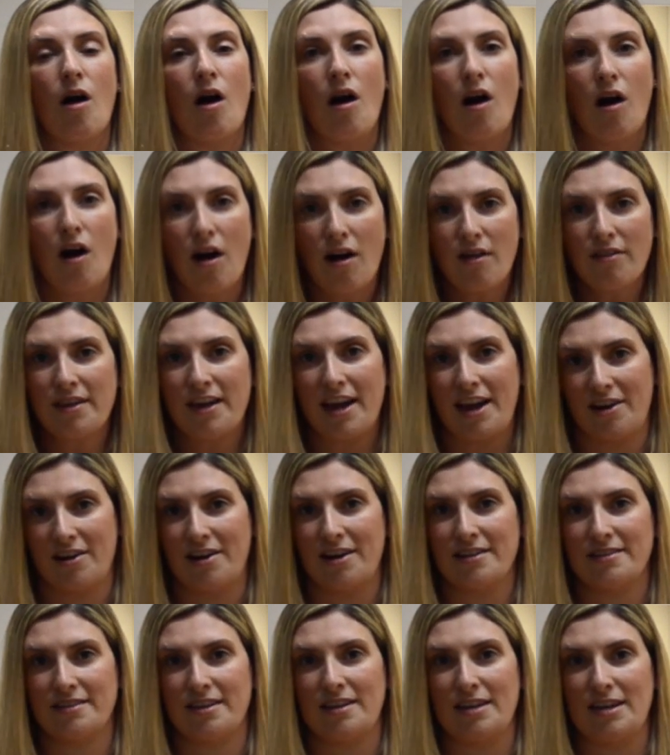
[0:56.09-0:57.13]
all the
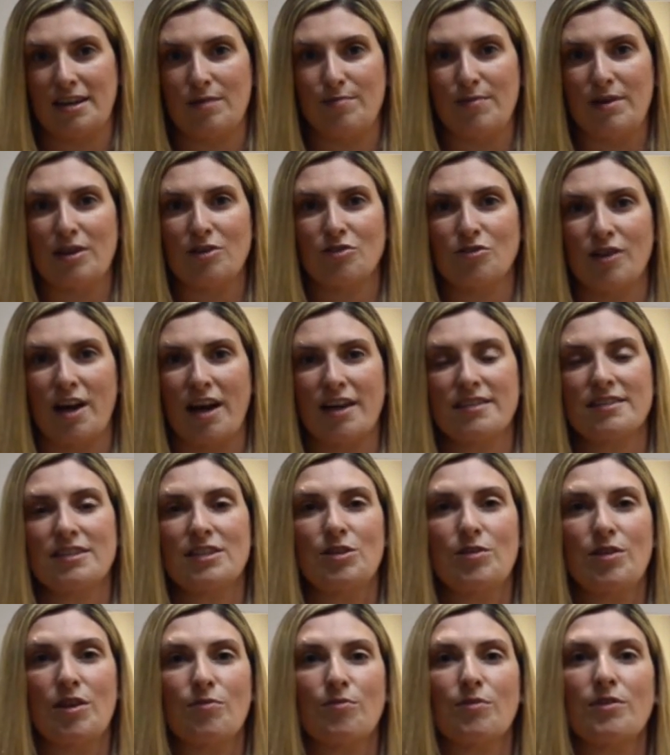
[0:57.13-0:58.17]
areas that need to be addressed,
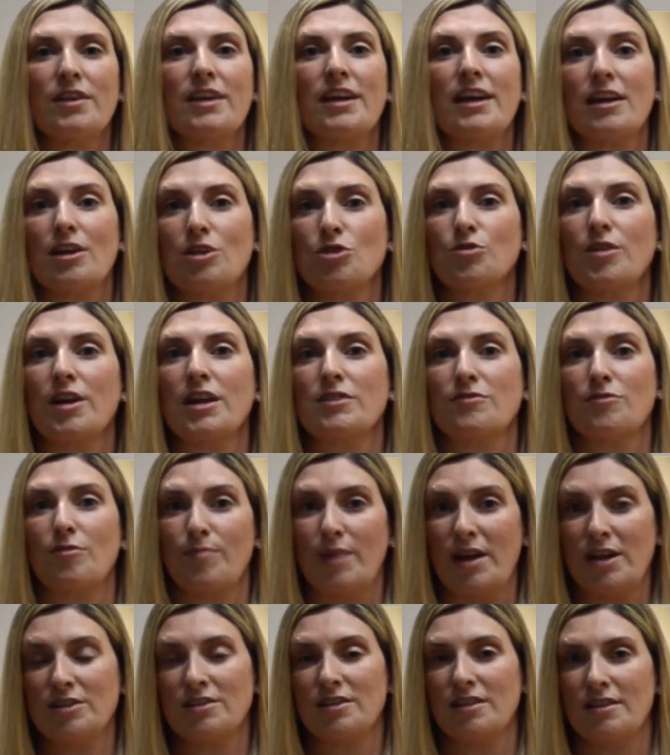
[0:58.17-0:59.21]
you can really get a
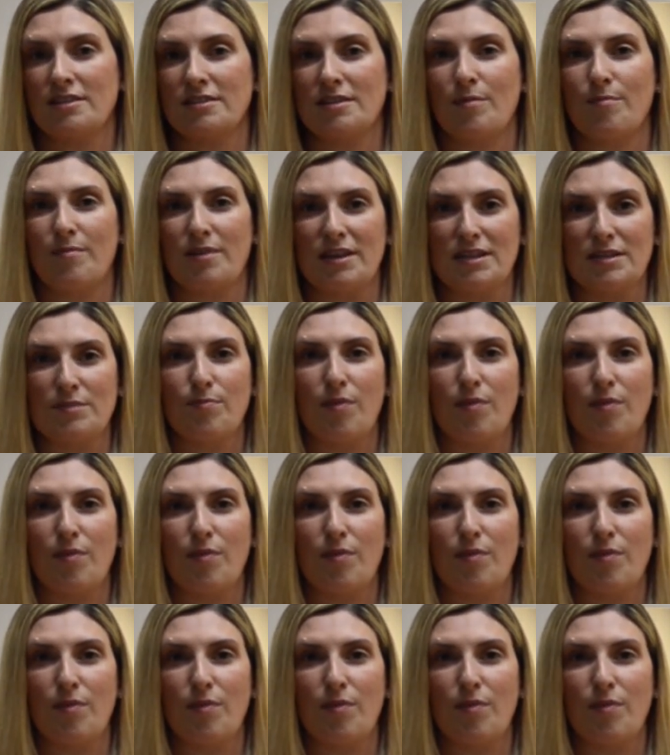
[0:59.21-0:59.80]
transformation in somebody's